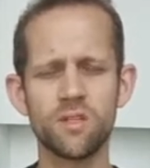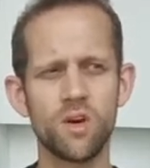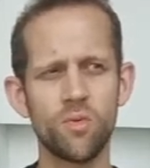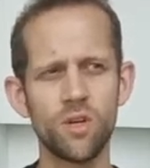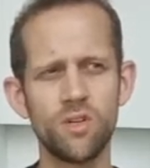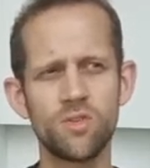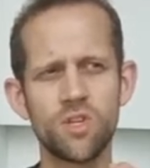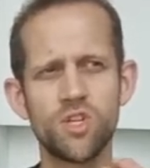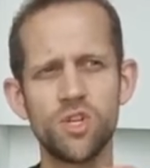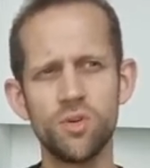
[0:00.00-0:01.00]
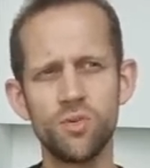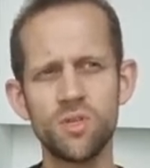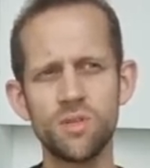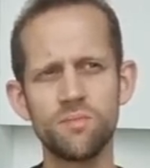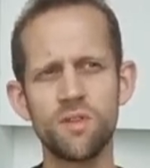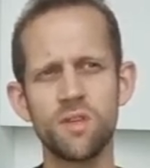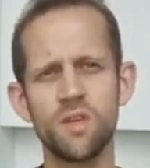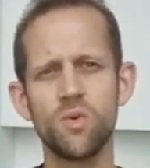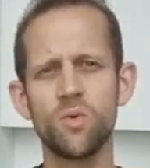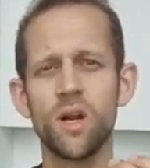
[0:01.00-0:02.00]
So I want you to choose something
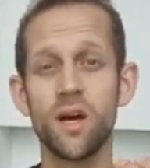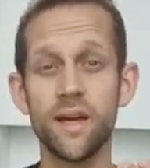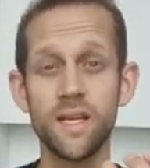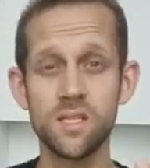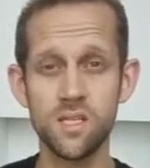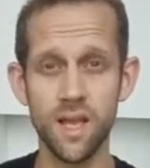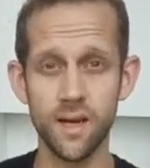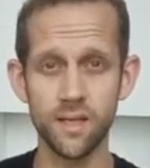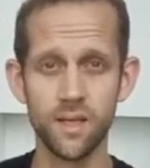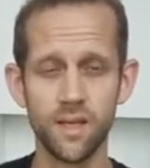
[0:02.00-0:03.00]
that you would like instead.